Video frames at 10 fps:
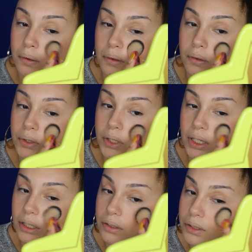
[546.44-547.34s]
Usually I
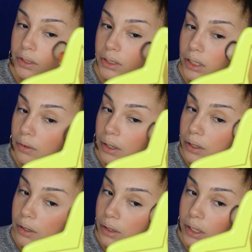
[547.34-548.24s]
like to just hit right
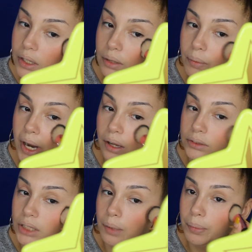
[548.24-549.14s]
here, and then right on
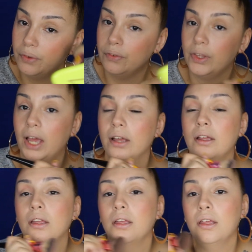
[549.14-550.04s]
top of that
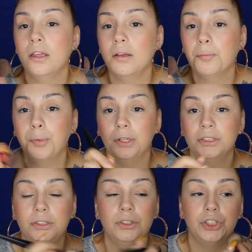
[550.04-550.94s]

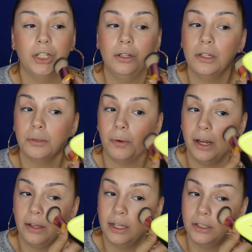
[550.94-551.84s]
bronzing shade is where I
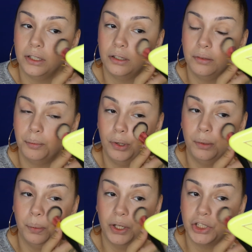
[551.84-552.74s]
like to
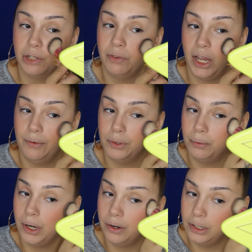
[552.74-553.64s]
put blush if I have to
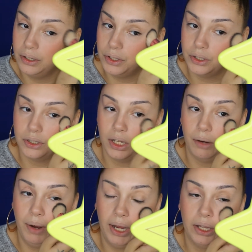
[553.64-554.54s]
wear any, just so that
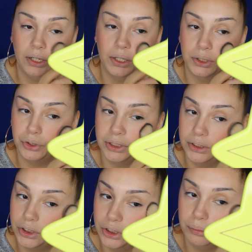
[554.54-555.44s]
way I get a good
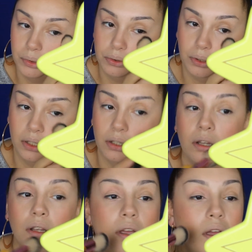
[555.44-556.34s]
transition between
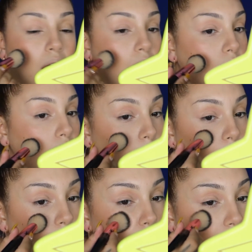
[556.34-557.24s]

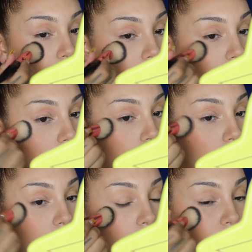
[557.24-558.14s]

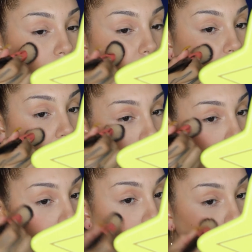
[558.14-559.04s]
contour,
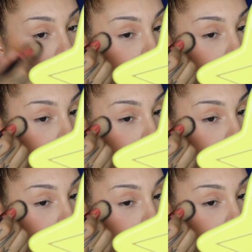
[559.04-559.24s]
highlight,